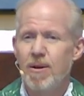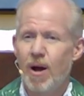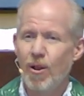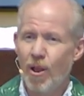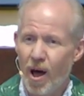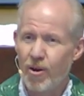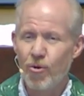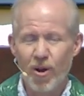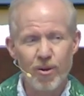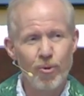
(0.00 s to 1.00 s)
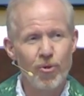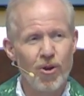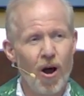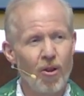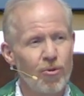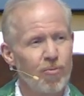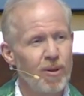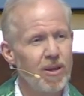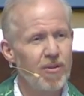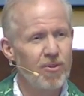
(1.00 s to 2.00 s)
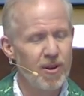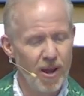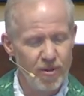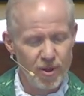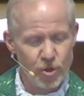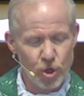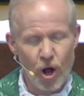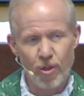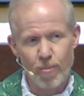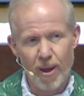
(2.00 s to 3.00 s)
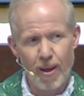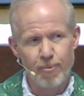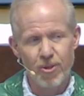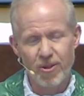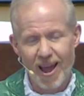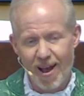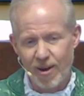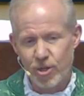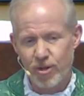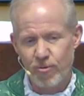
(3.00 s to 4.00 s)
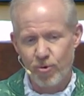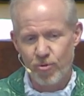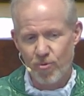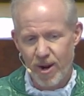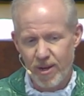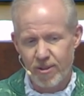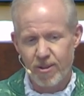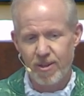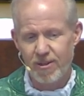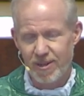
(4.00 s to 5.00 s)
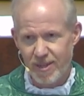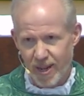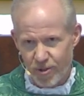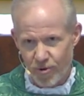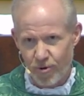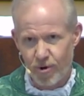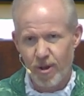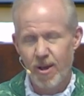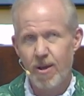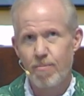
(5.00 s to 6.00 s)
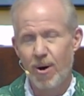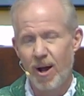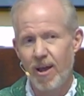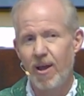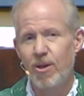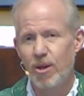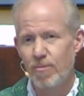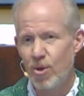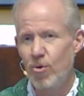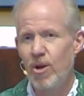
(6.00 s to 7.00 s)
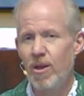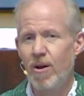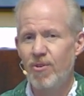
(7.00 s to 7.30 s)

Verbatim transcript: A lot of credible scholars believe today that John the Baptist actually was raised in the desert by a community of